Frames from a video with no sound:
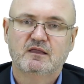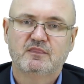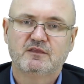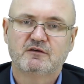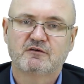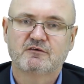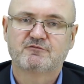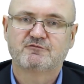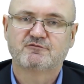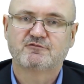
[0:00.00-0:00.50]

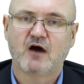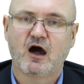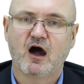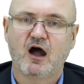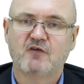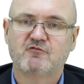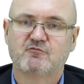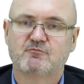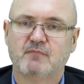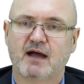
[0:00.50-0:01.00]
There are
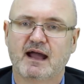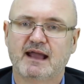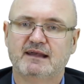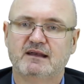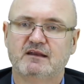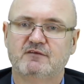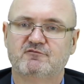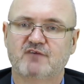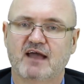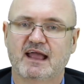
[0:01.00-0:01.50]
5
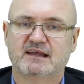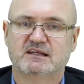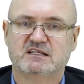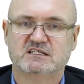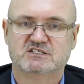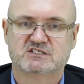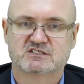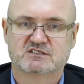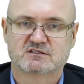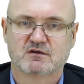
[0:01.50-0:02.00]
main
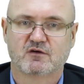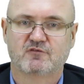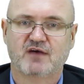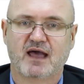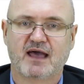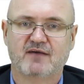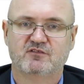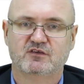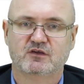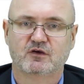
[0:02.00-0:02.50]
advantages of
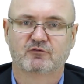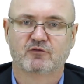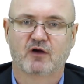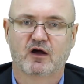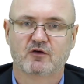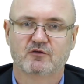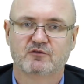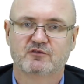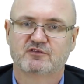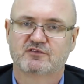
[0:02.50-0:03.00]
having your
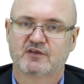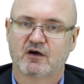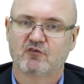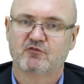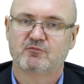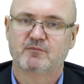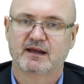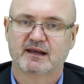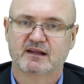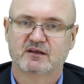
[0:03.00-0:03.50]
own
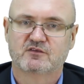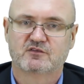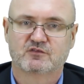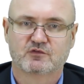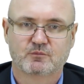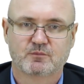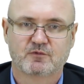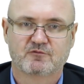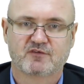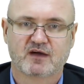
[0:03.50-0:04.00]
self-managed
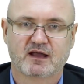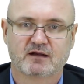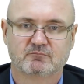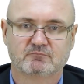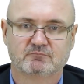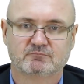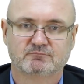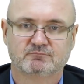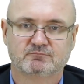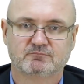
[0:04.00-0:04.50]
super
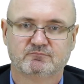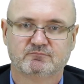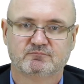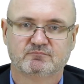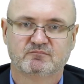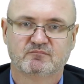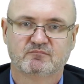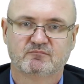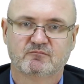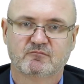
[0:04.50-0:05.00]
fund.
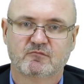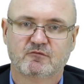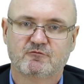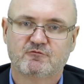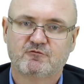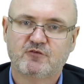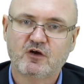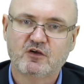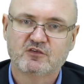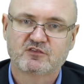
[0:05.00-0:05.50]

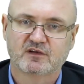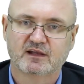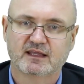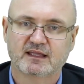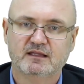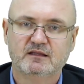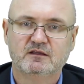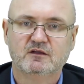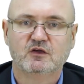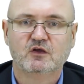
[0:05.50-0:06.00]

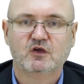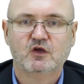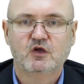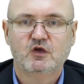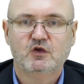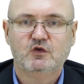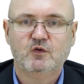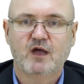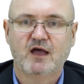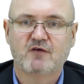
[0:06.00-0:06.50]
Firstly,
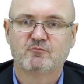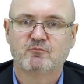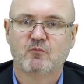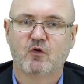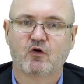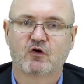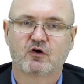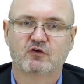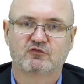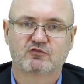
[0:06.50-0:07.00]
you have
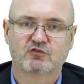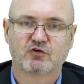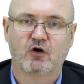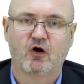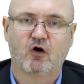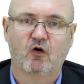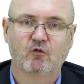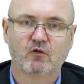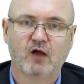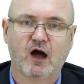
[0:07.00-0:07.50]
more
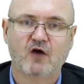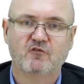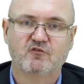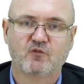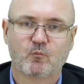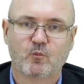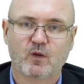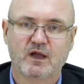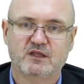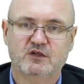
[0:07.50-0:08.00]
control
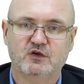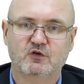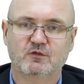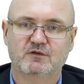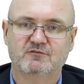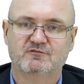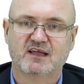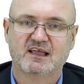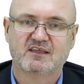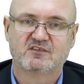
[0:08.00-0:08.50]
over where you
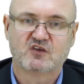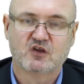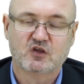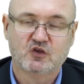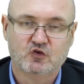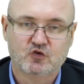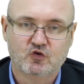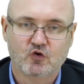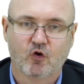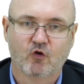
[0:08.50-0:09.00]
invest
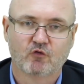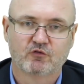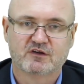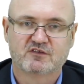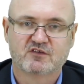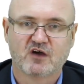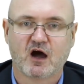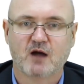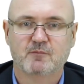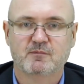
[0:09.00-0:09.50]
your
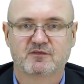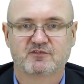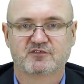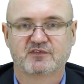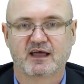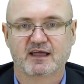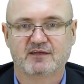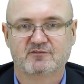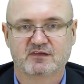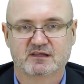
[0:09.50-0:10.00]
retirement
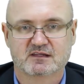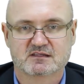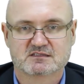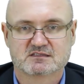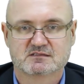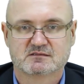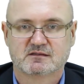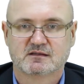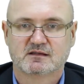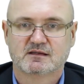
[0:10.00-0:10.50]

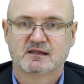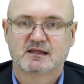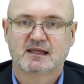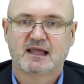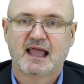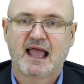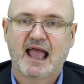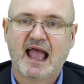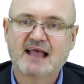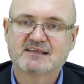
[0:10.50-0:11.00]
savings.
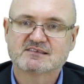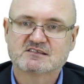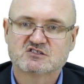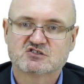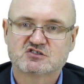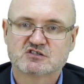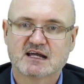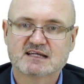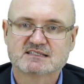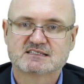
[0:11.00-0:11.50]
As a
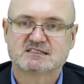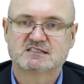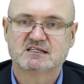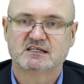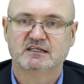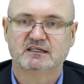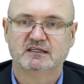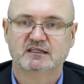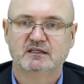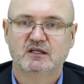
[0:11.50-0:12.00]

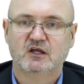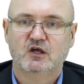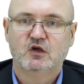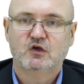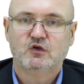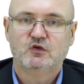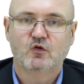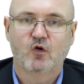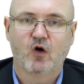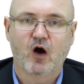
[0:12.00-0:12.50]
trustee
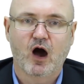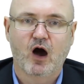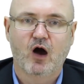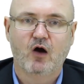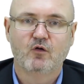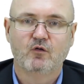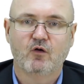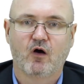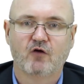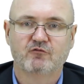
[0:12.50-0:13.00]

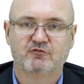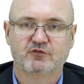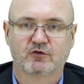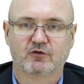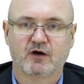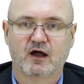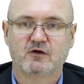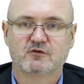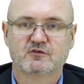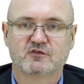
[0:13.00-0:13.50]
of
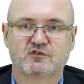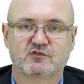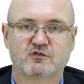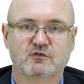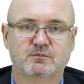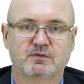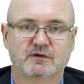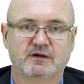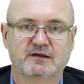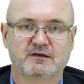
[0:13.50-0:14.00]
your own
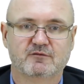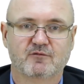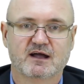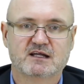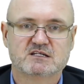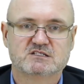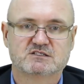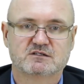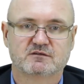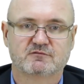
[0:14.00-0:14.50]

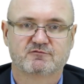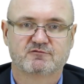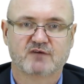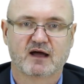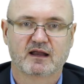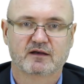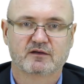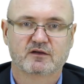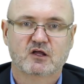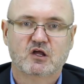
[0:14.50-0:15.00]
superannuation
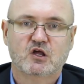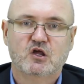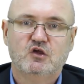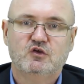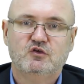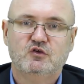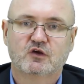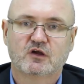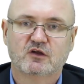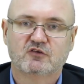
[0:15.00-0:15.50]
fund,
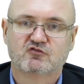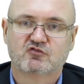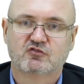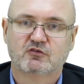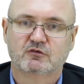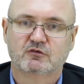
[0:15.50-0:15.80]
you can